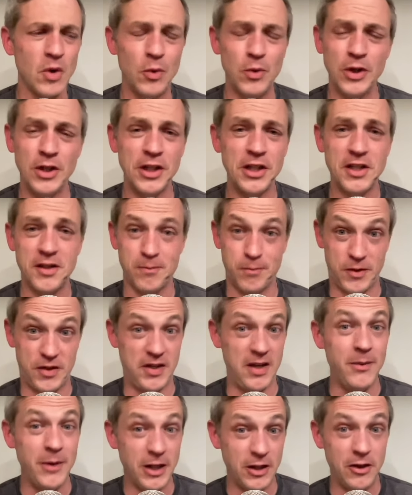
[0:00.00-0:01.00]
really
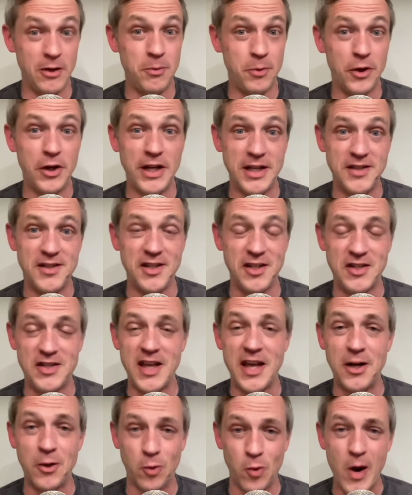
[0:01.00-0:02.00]
seemingly put N C
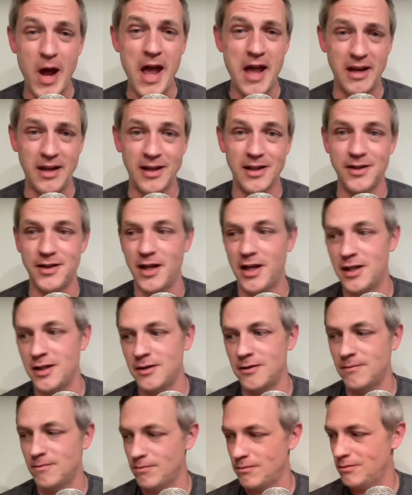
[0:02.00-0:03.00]
State away, and
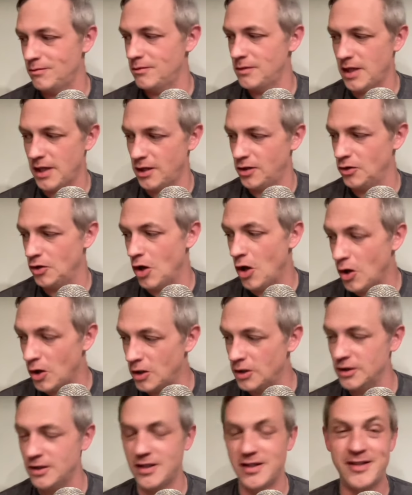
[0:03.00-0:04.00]
then hit a
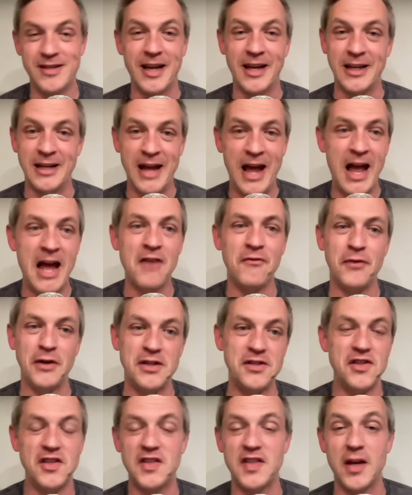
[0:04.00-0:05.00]
lull in the second half.
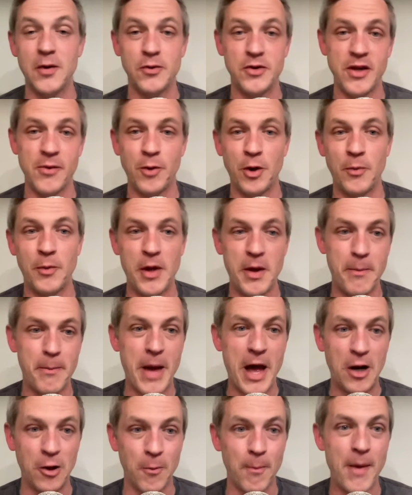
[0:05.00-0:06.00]
N C State was able to
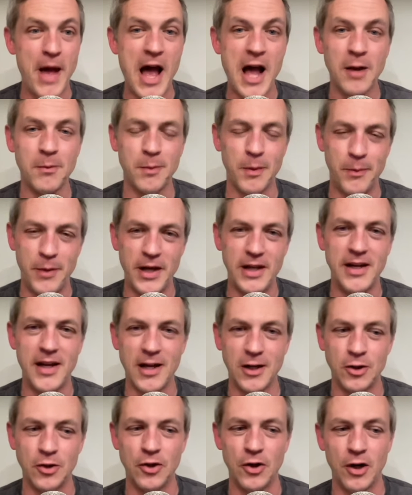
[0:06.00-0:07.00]
battle back, but Pitt
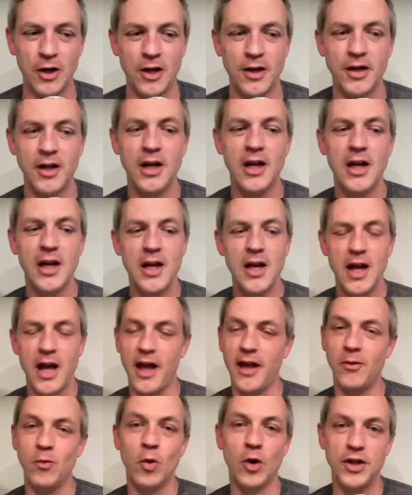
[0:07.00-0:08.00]
held on
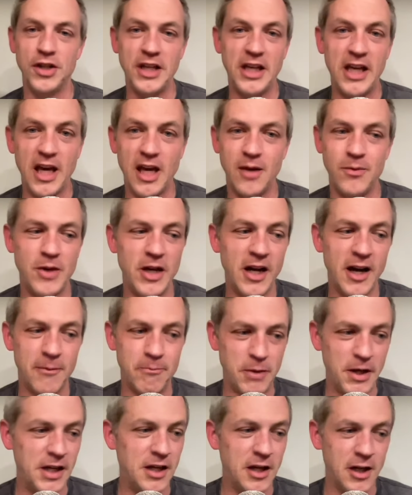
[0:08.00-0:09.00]
and won the game. They
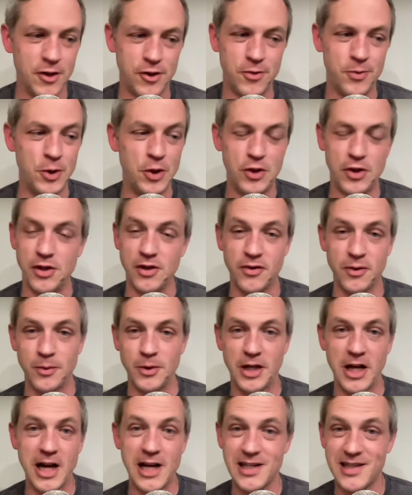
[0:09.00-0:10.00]
got big contributions from
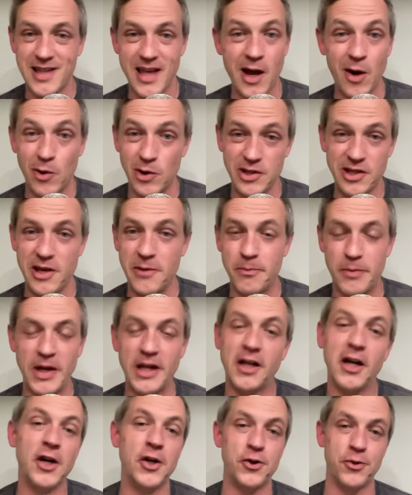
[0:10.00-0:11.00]
the guys they always get
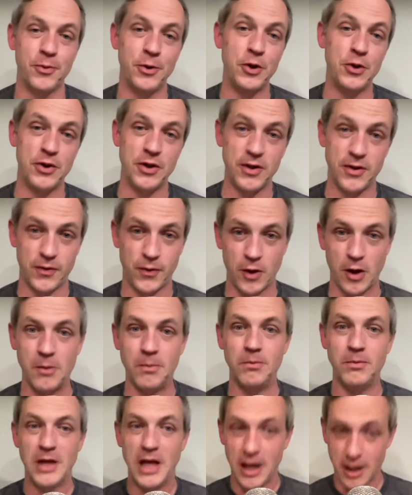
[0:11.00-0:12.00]
big contributions
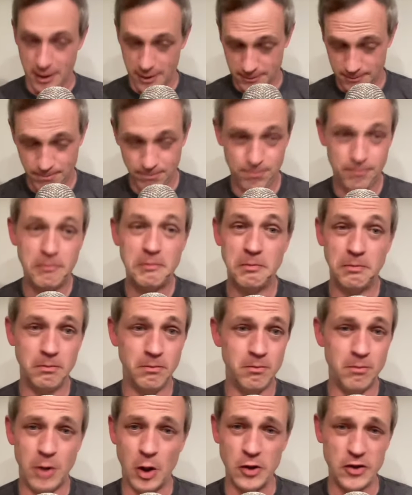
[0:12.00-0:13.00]
from,
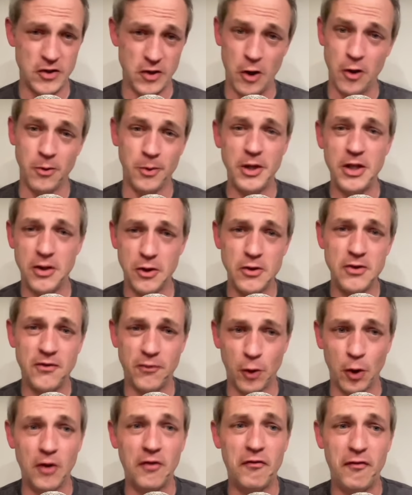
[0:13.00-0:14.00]
most notably those
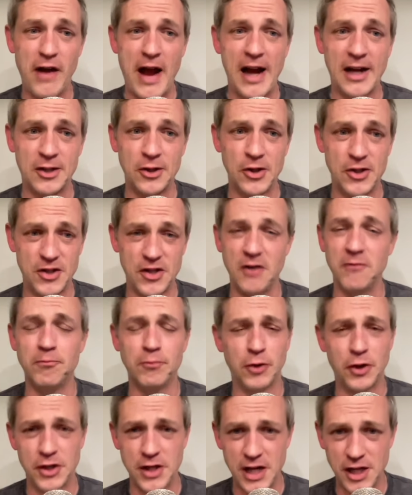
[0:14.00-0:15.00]
four factors of
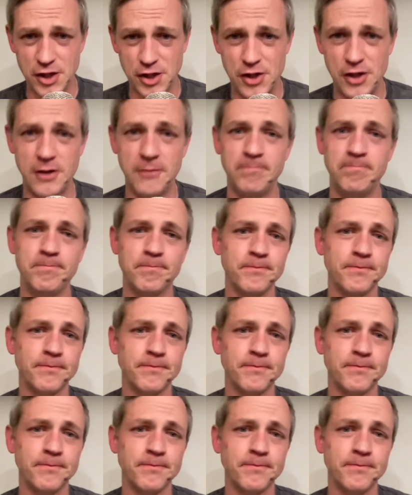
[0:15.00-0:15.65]
production: